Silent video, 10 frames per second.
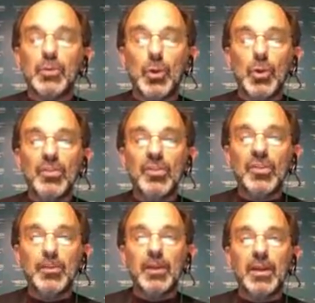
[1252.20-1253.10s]
turn the
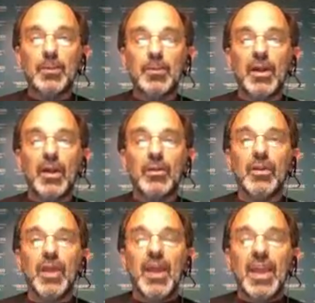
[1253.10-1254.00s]
sippy cup around
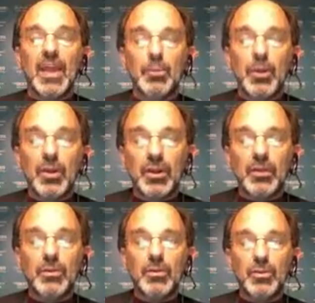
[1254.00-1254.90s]
and put it
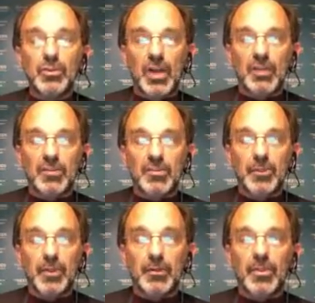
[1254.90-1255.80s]
into the child's
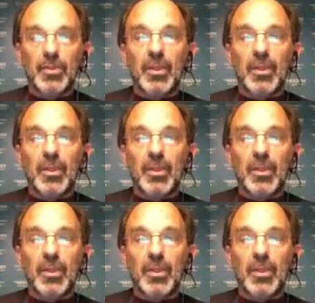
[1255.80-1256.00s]
mouth.